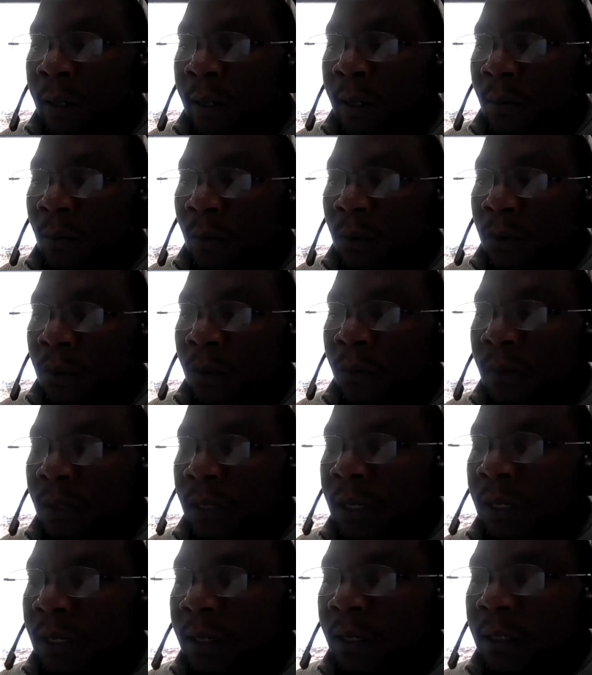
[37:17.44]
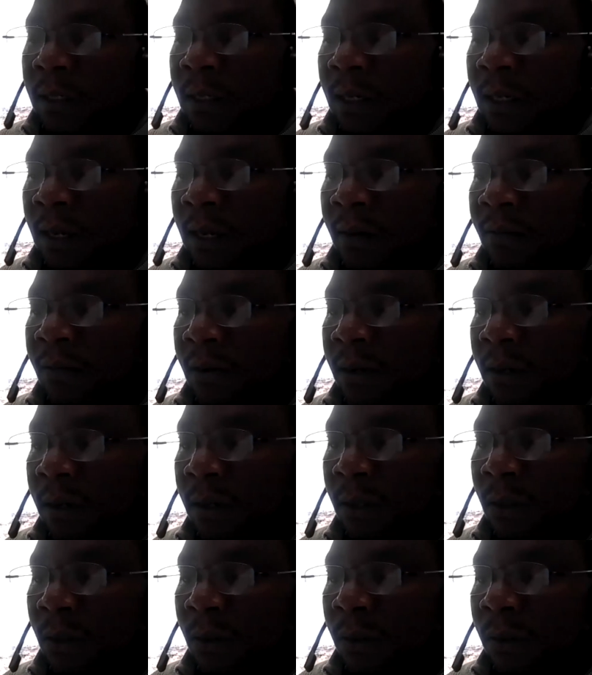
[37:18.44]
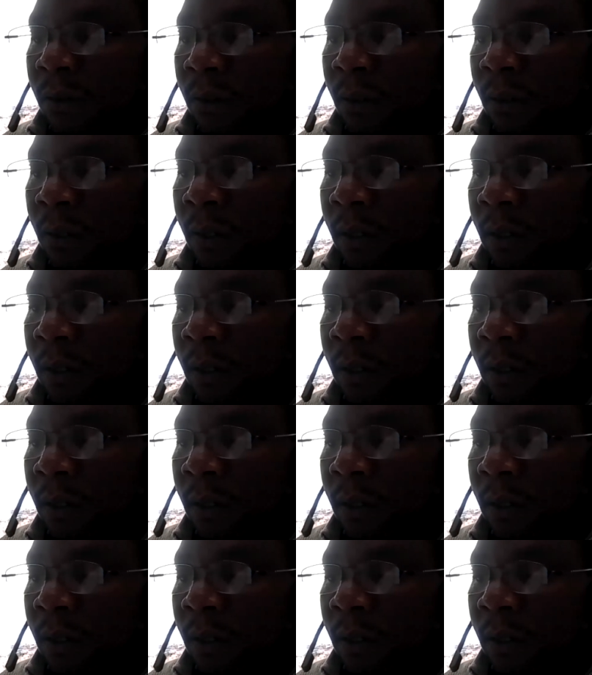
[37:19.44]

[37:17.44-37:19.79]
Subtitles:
in most of the countries in the Africa region.